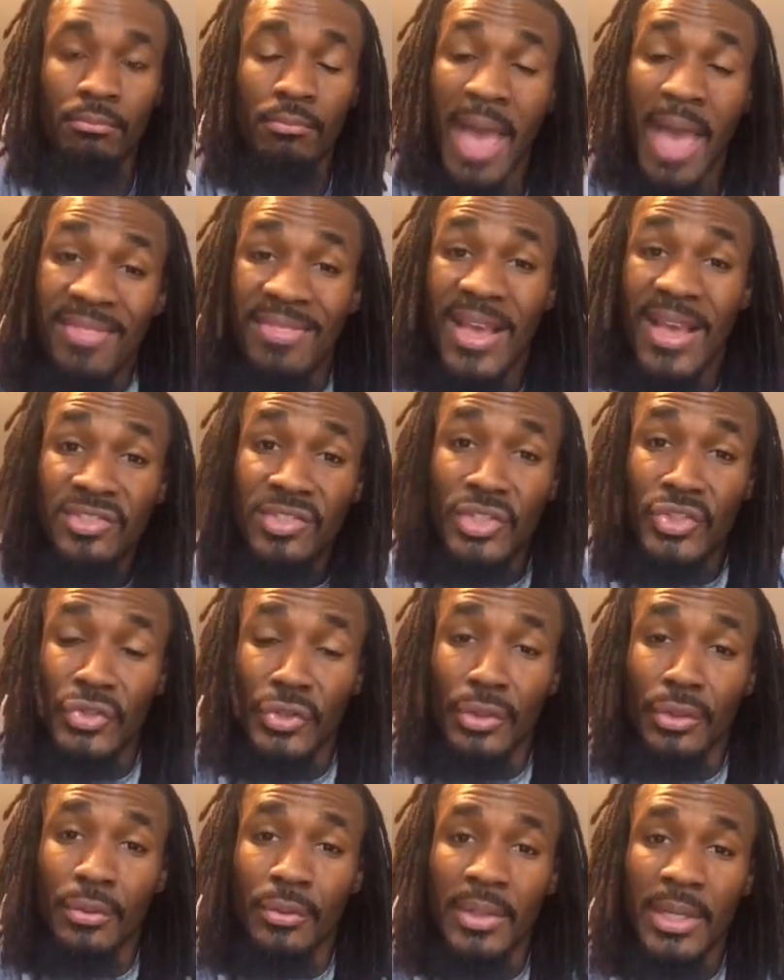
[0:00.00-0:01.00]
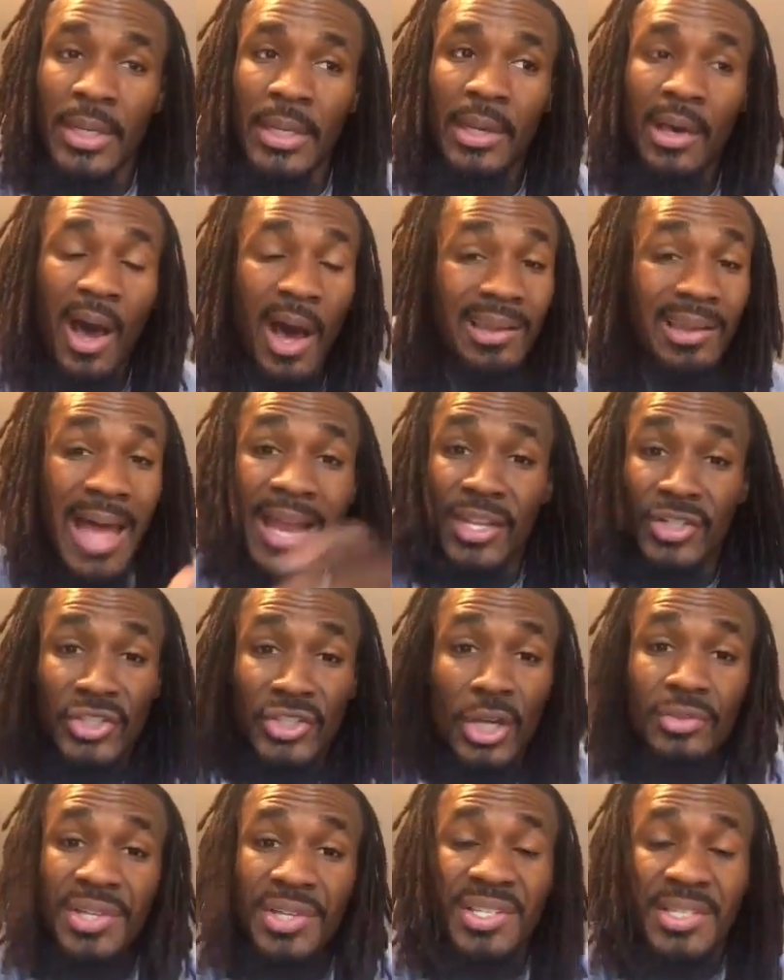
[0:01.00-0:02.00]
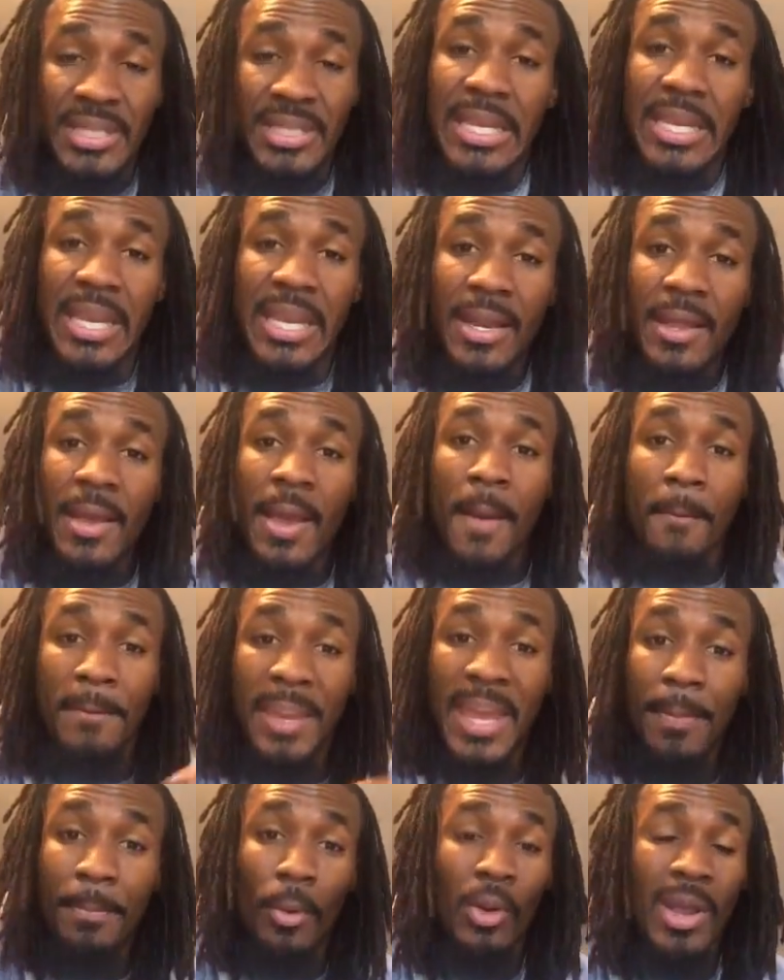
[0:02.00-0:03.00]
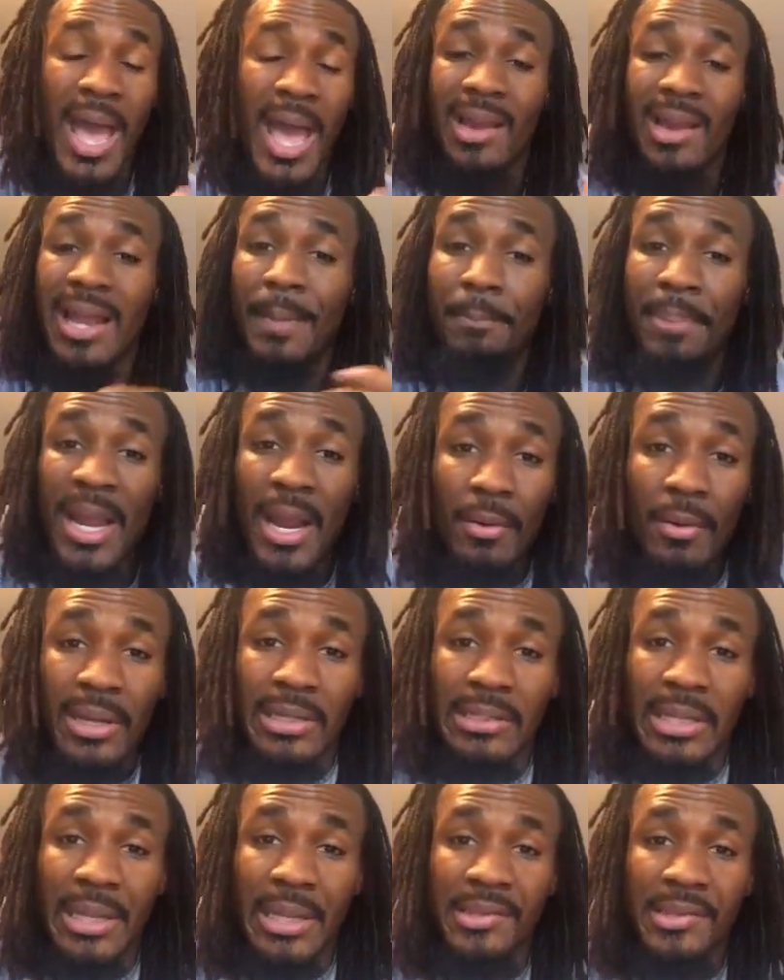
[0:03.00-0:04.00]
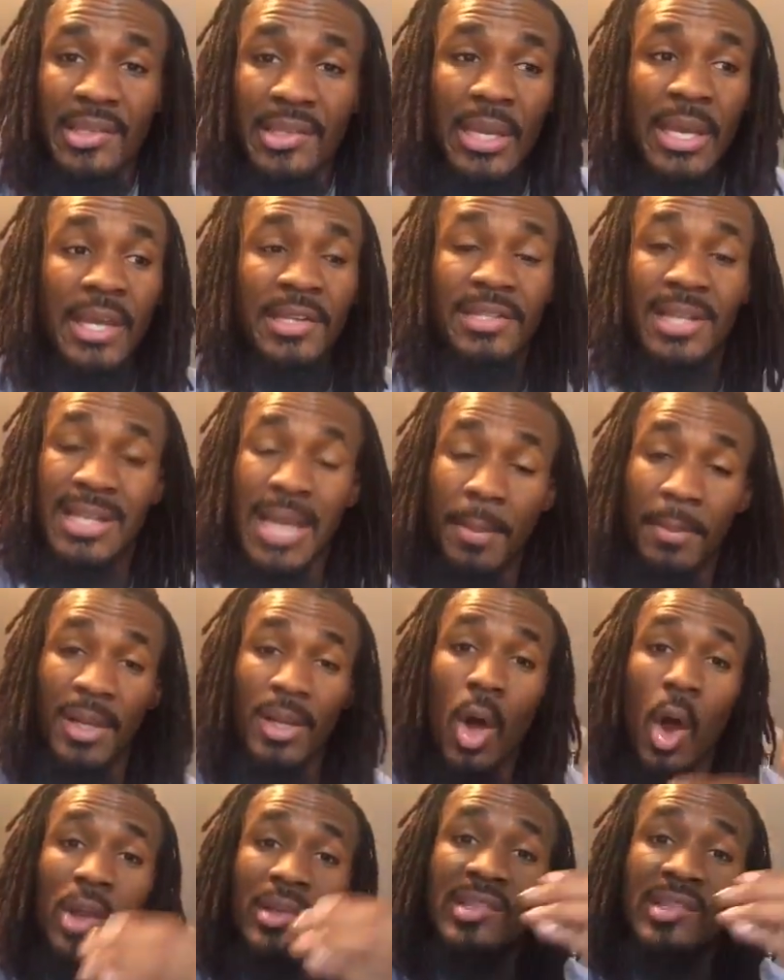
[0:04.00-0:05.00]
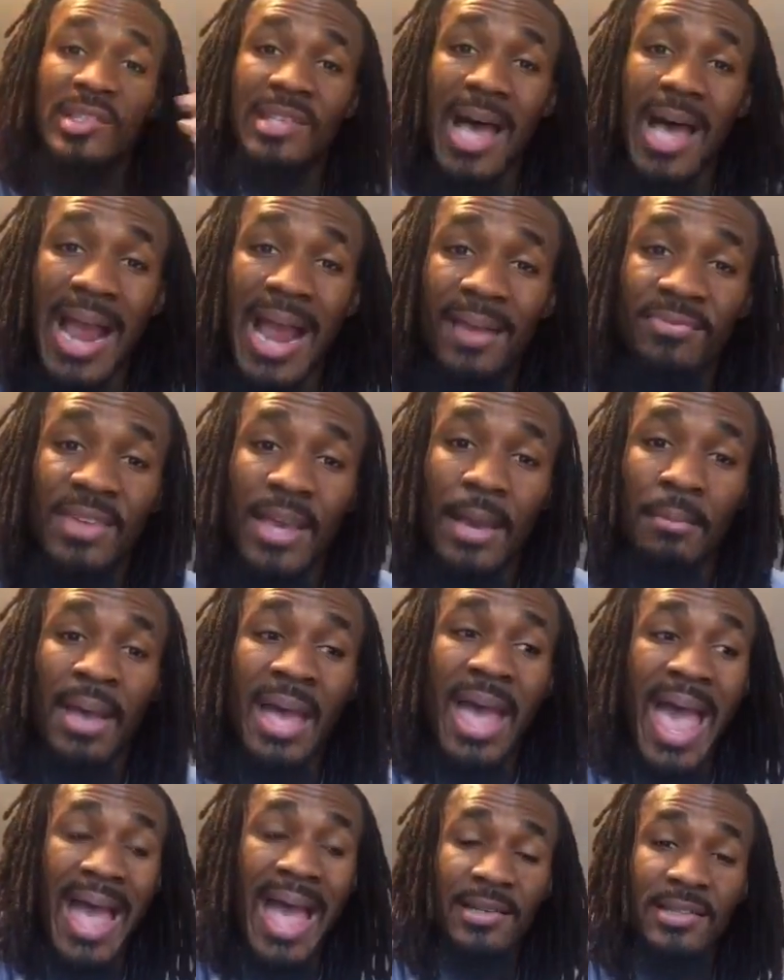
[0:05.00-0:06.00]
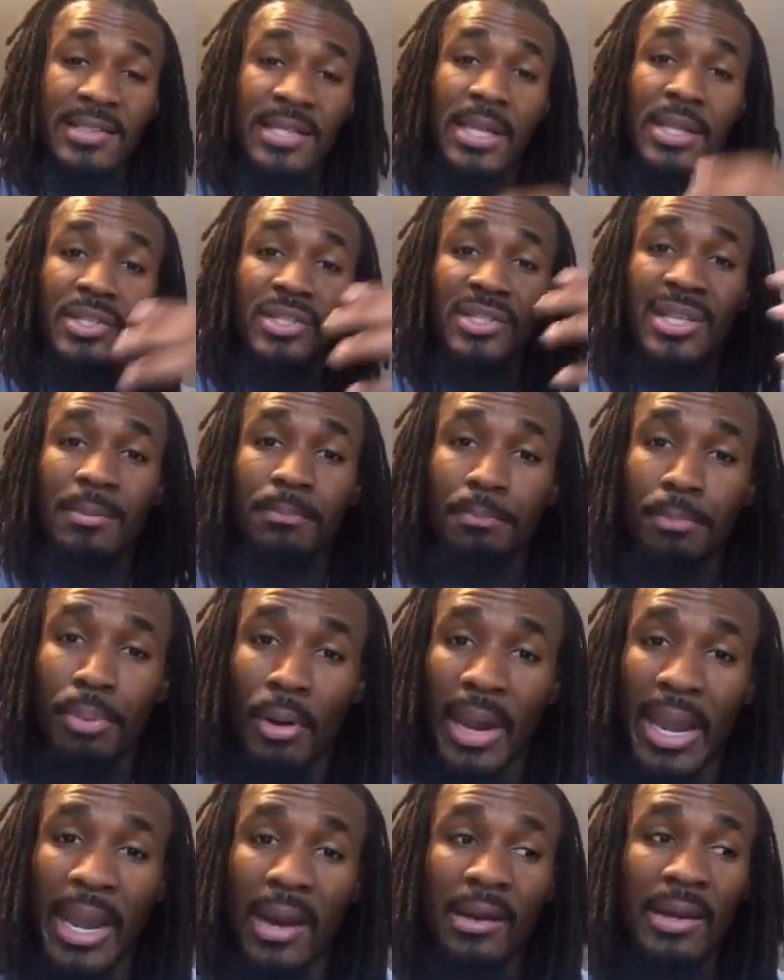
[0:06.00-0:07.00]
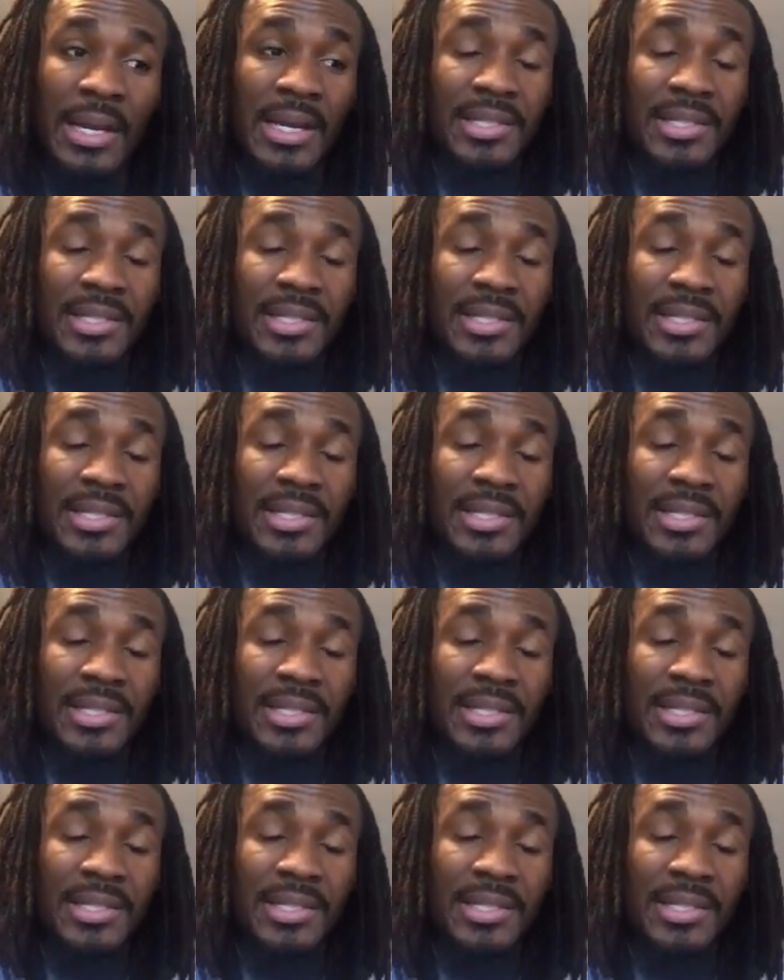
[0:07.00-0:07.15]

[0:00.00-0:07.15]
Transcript: And that's the truth. A lot of churches need people kind of like paracletes to come alongside them and teach them prayer,